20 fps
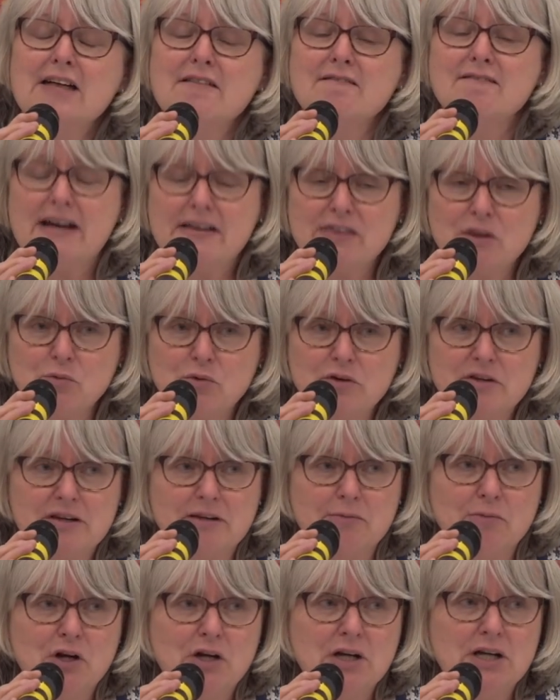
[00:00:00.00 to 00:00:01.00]
fact that
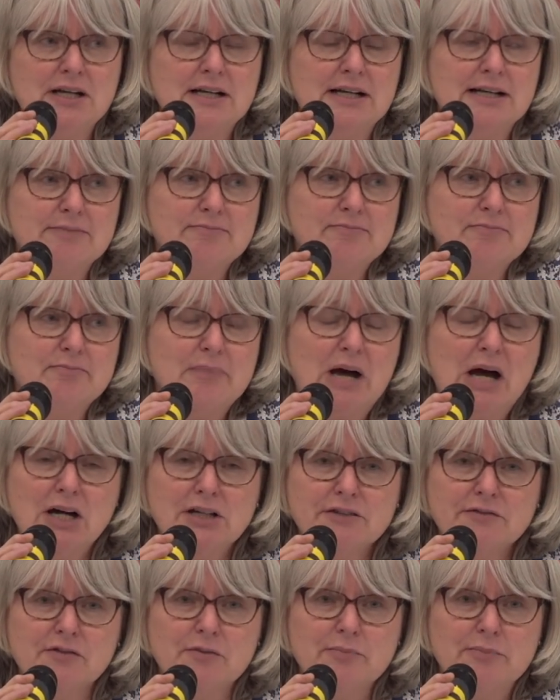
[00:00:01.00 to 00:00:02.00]
we were
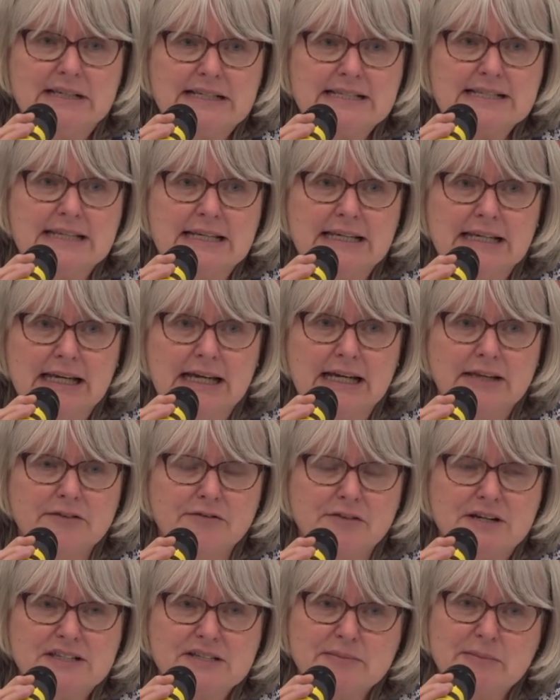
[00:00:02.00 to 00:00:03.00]
barred from meeting at the
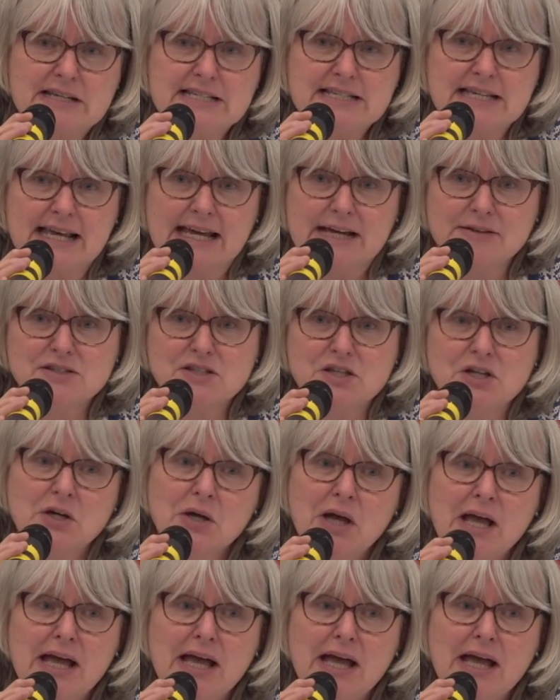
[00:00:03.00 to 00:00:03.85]
Friends Meeting House. So